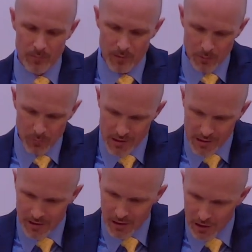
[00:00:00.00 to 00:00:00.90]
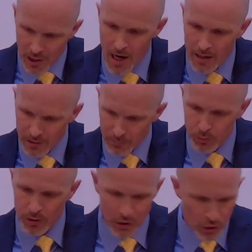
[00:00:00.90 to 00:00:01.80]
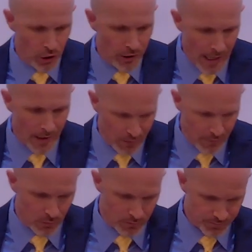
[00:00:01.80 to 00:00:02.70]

And we see that God can bring good out of evil.